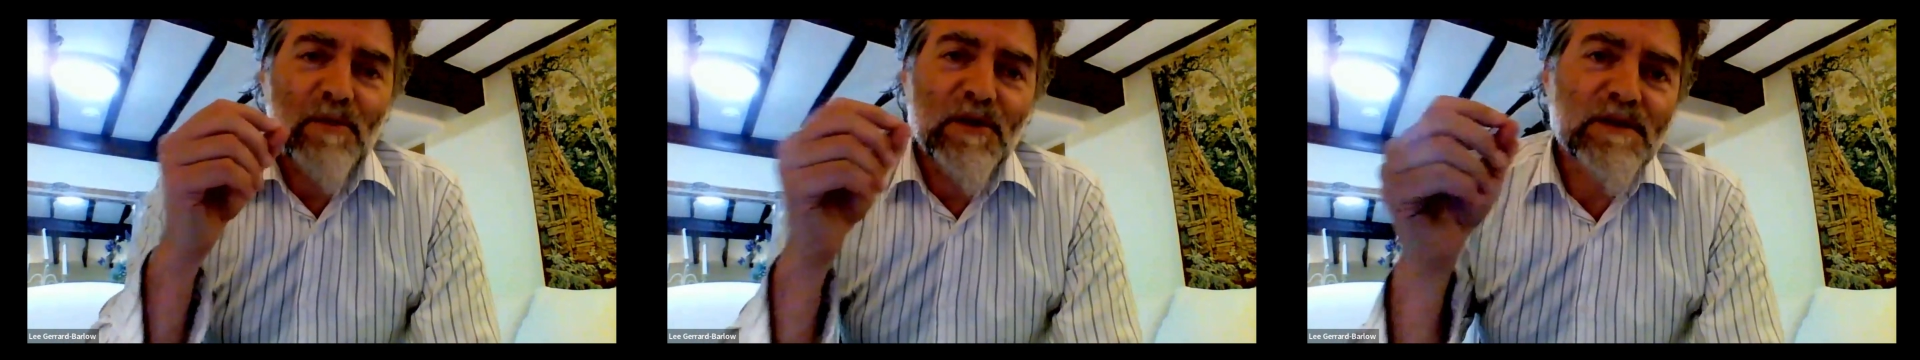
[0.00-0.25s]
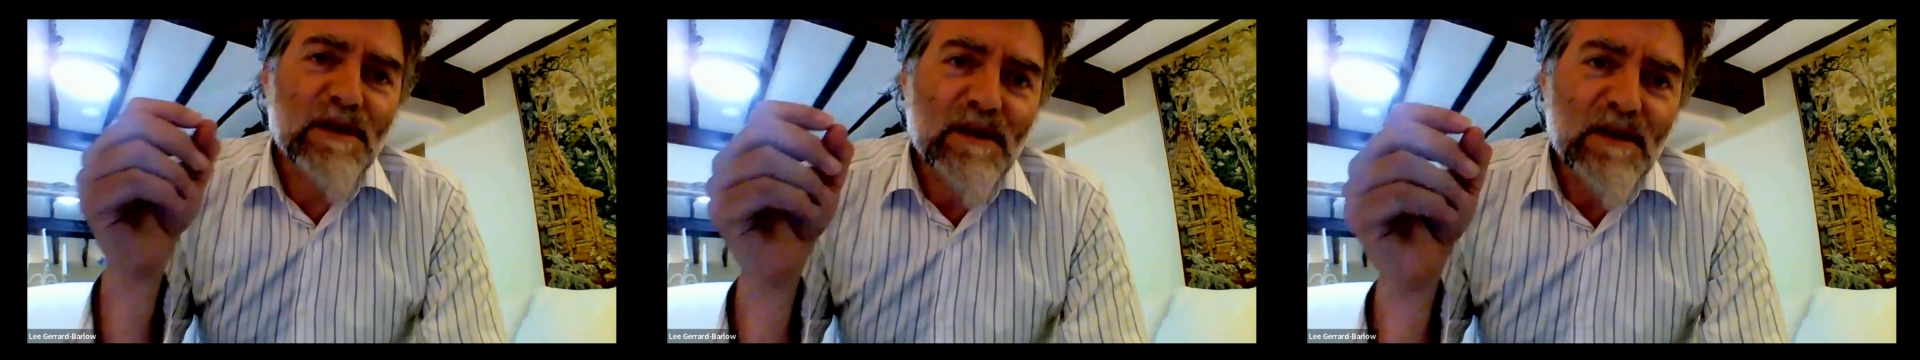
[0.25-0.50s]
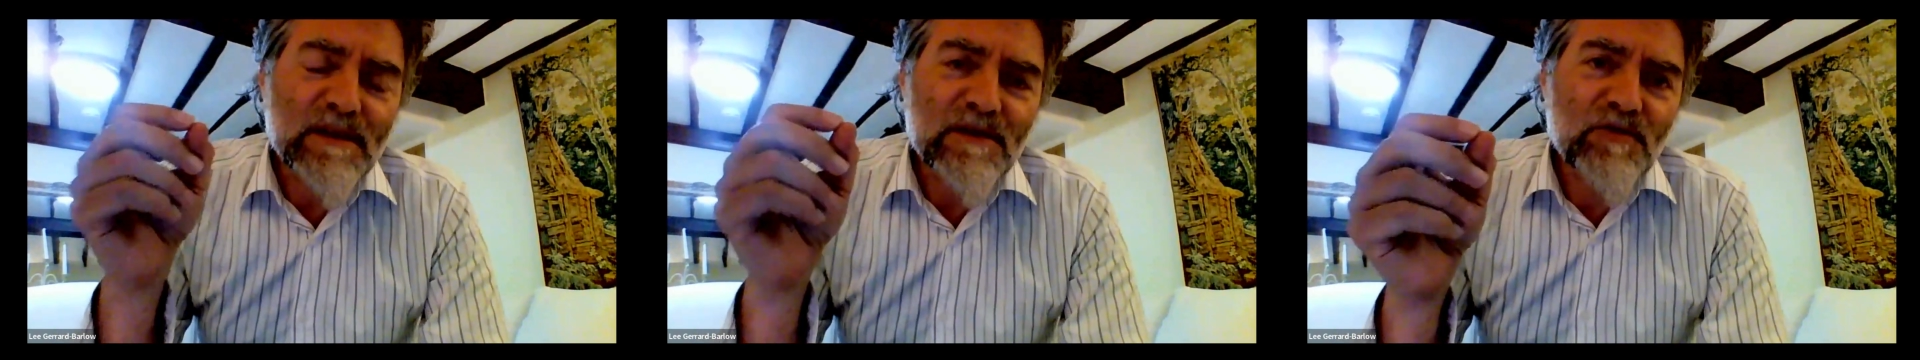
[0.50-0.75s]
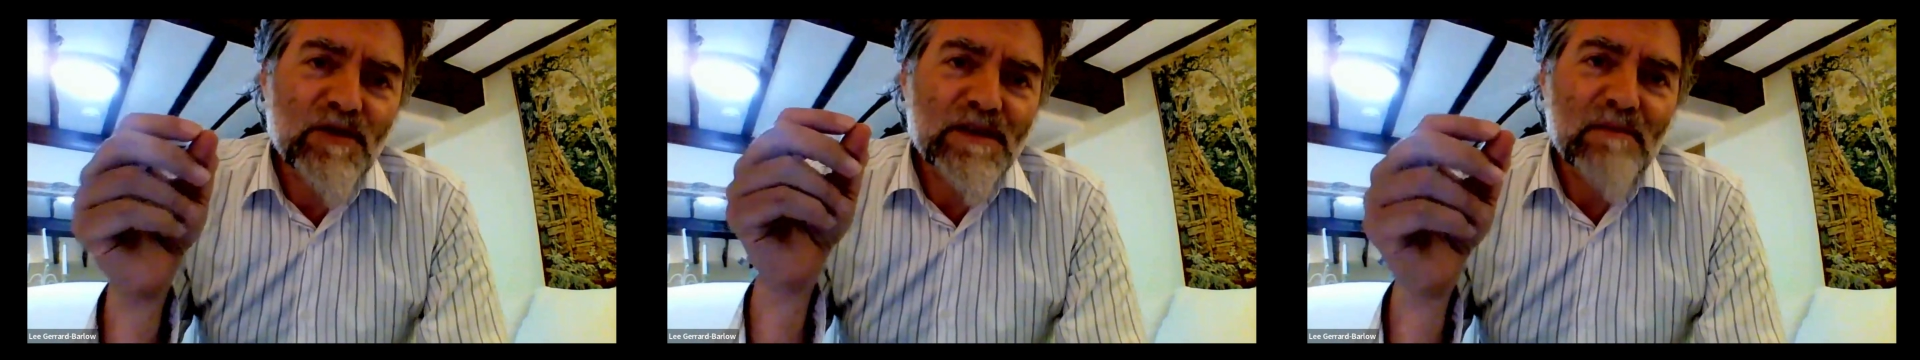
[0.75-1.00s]
but it's
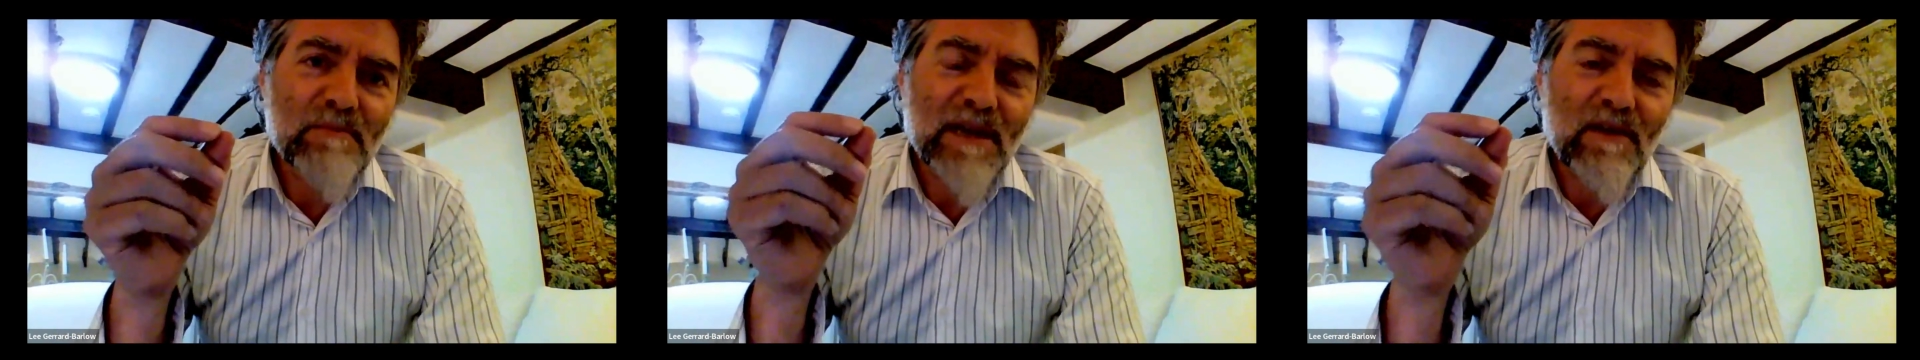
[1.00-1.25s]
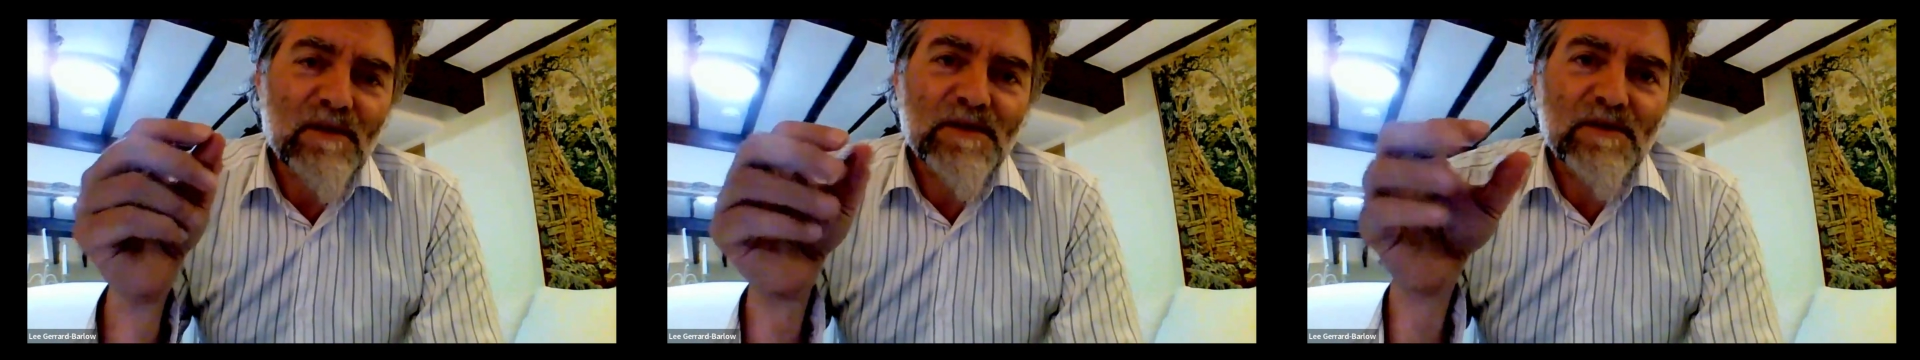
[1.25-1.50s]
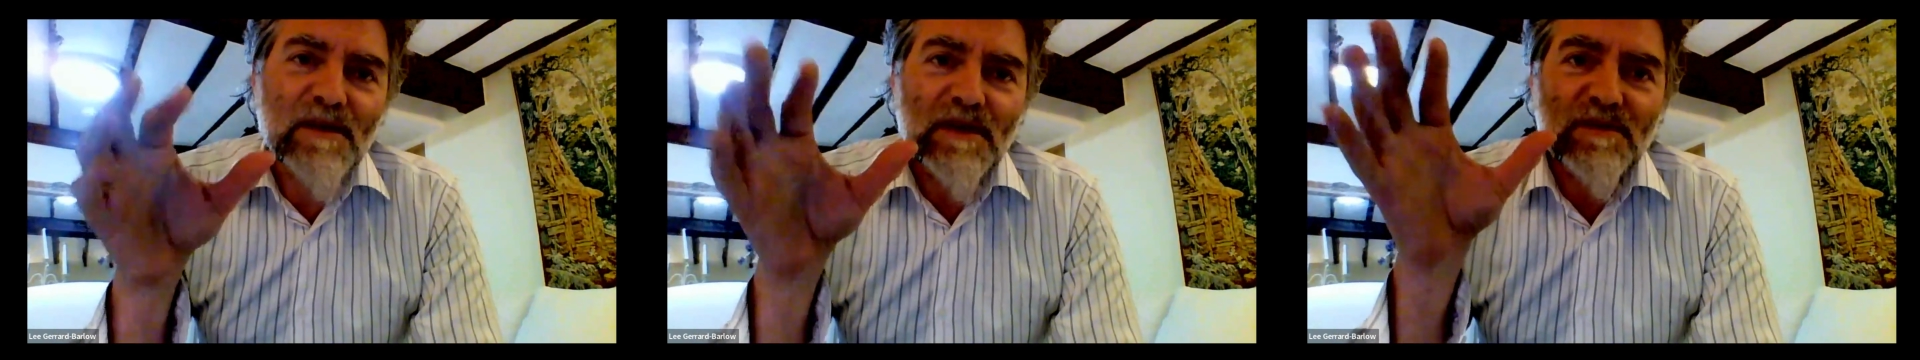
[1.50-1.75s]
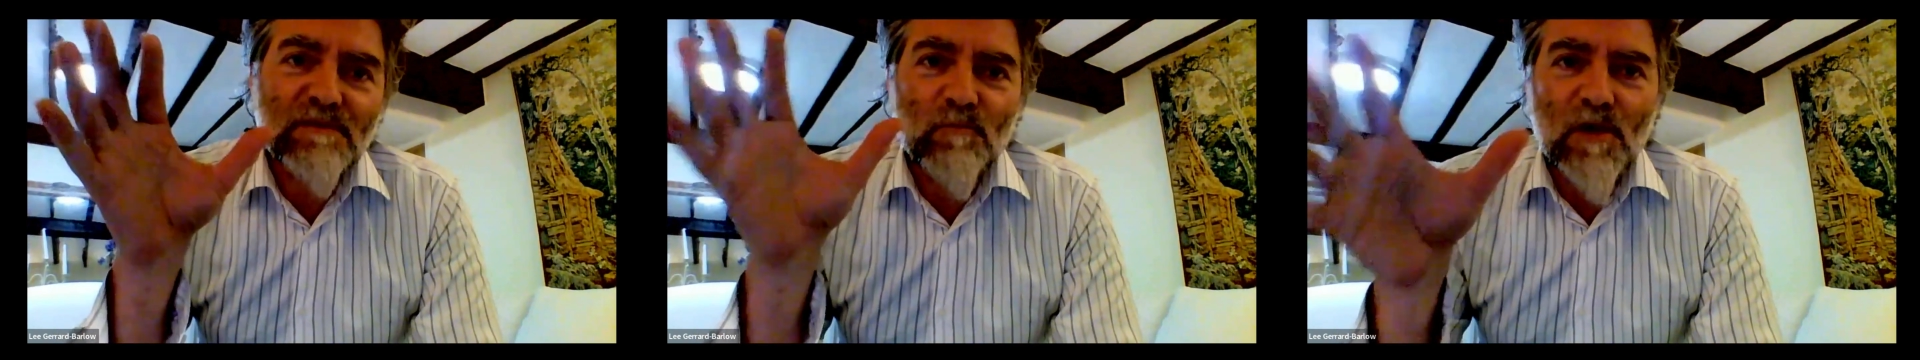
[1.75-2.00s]
interesting because
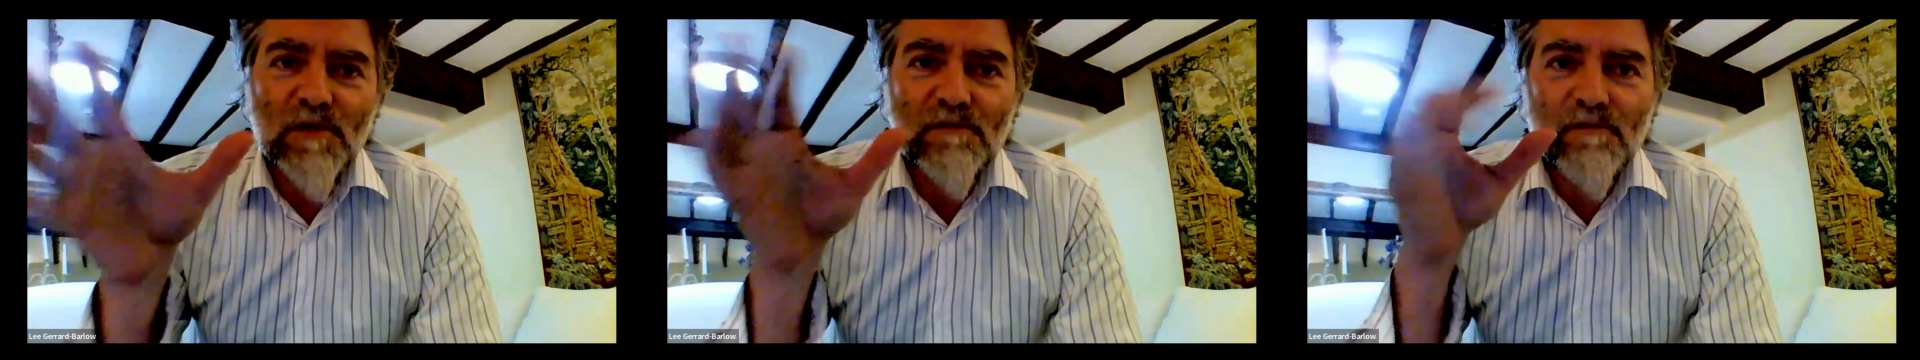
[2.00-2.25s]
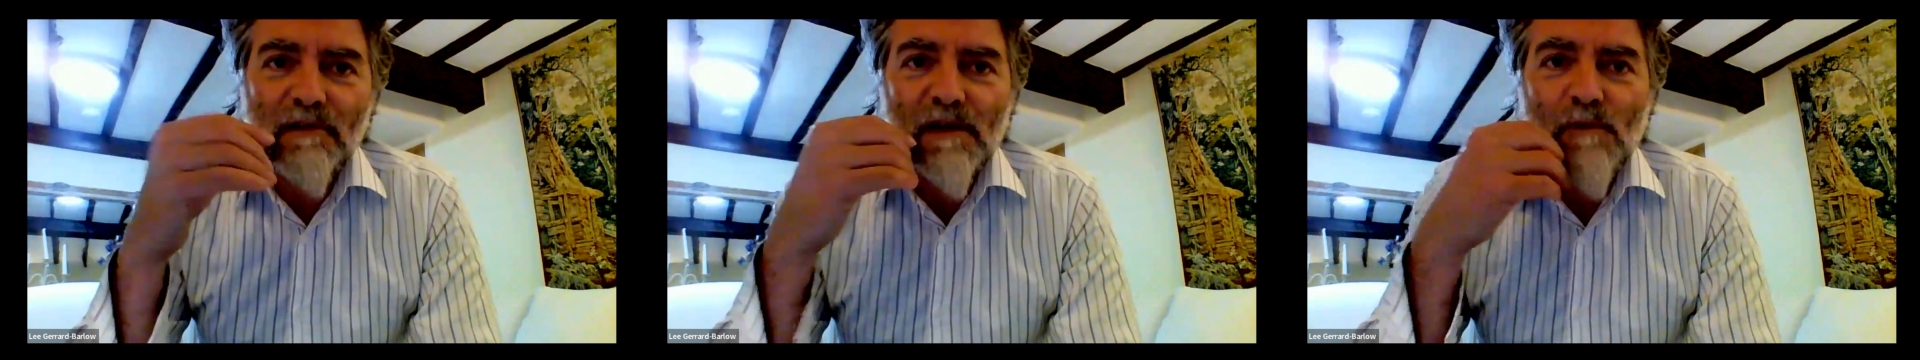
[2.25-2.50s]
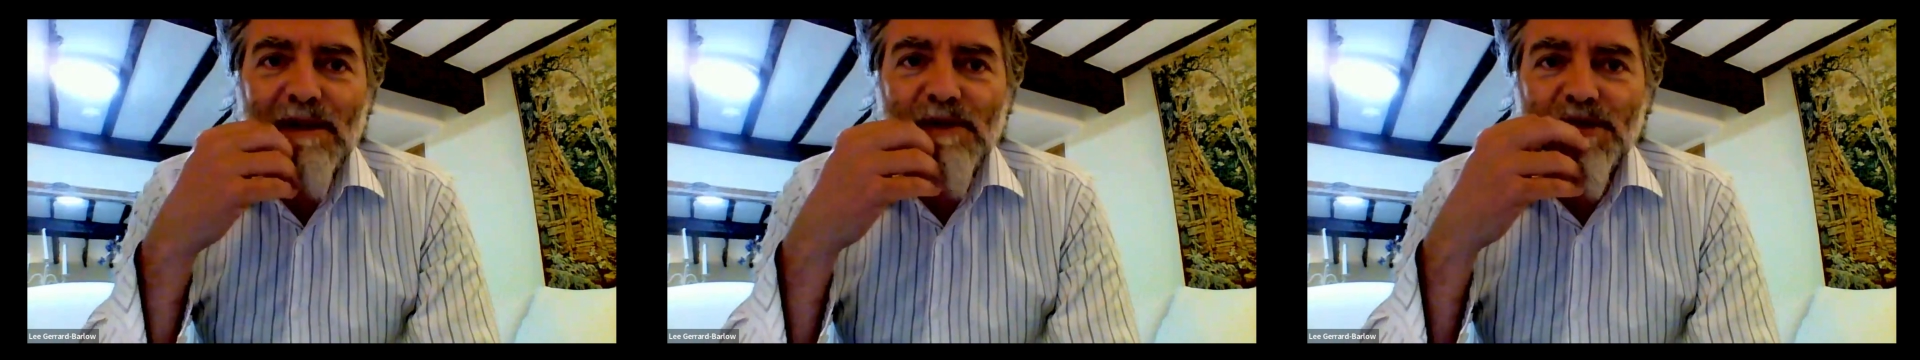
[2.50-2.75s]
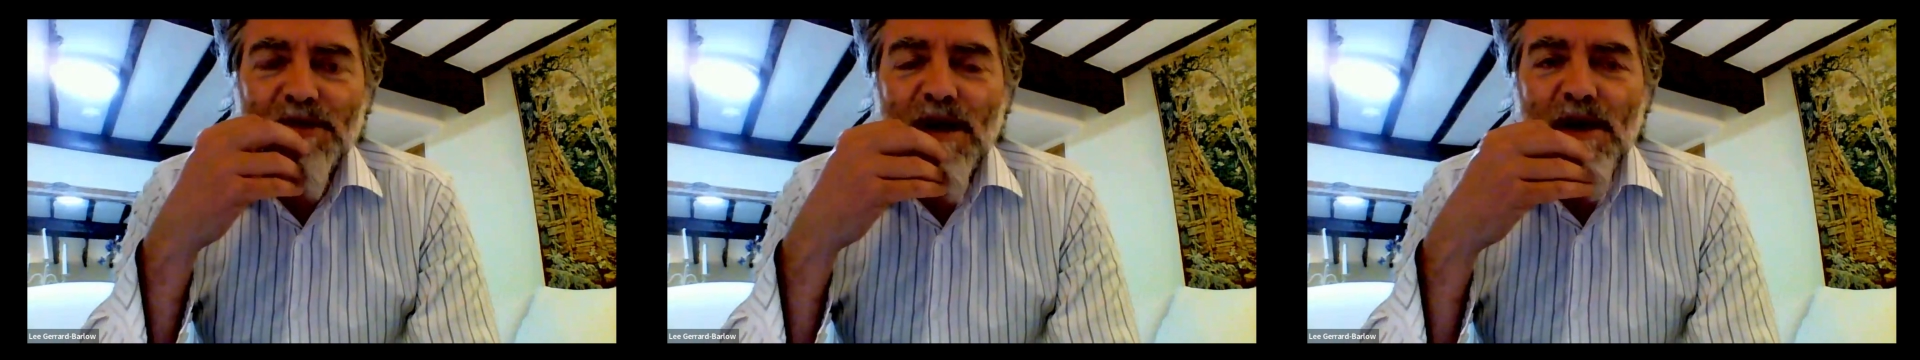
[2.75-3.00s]
there's one very
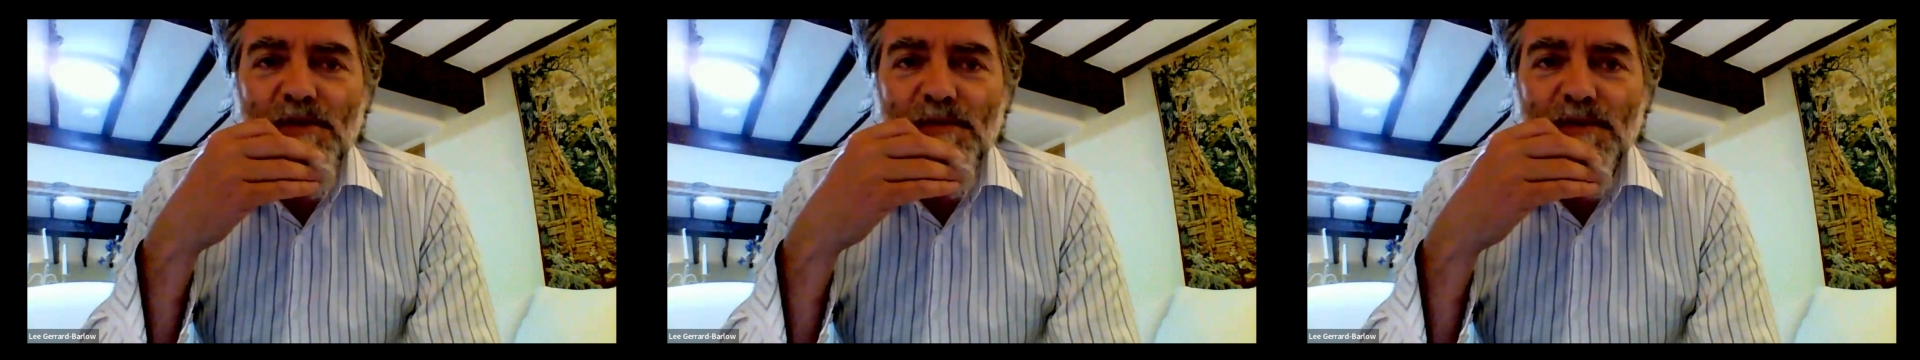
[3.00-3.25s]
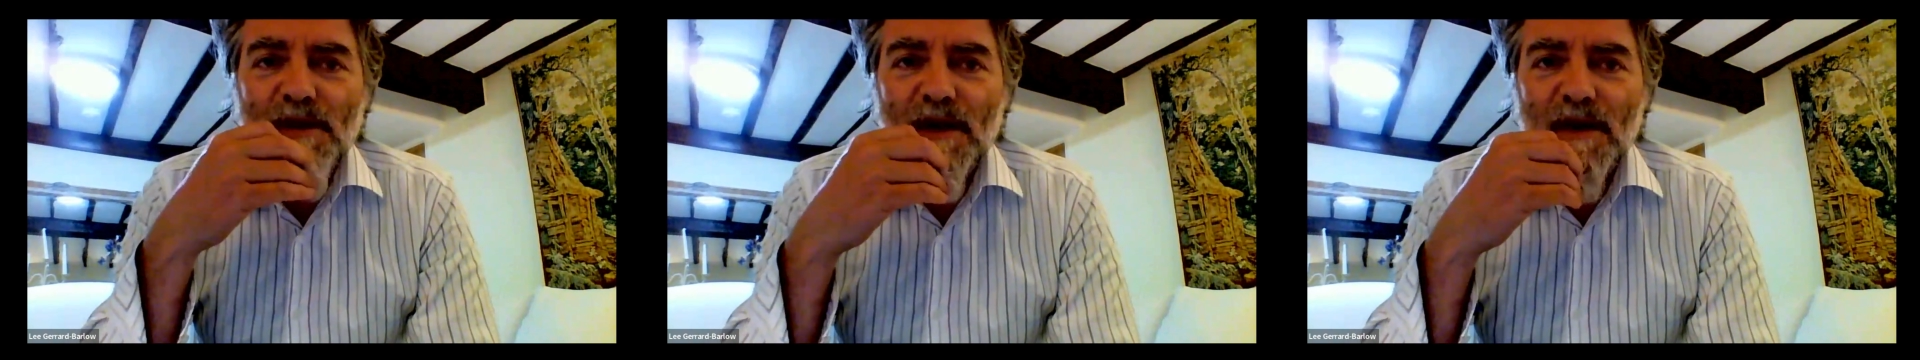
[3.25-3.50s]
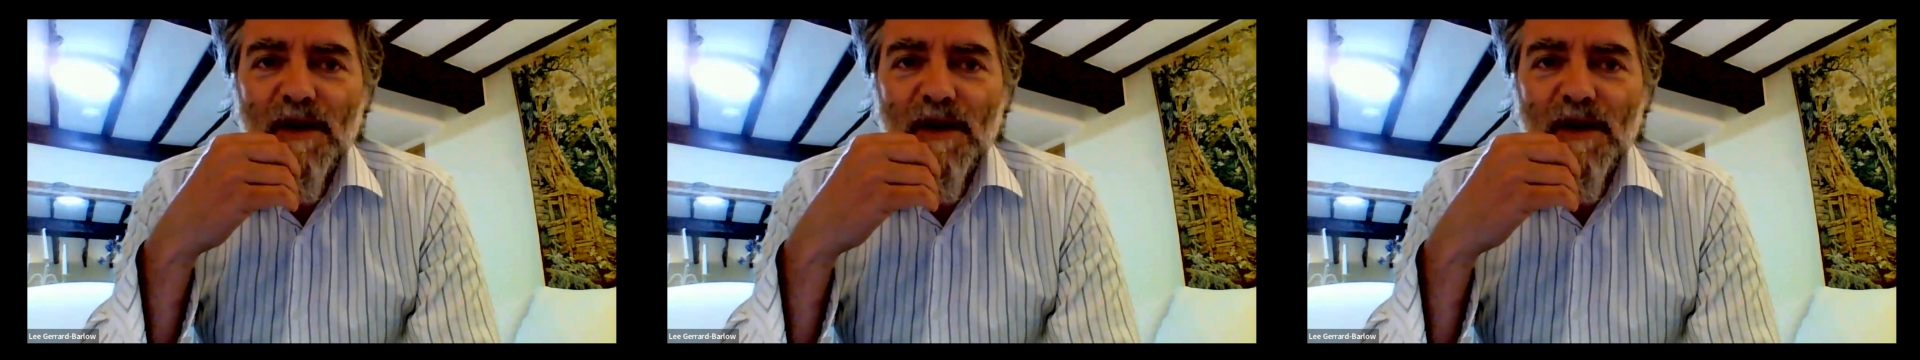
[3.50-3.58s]
well-known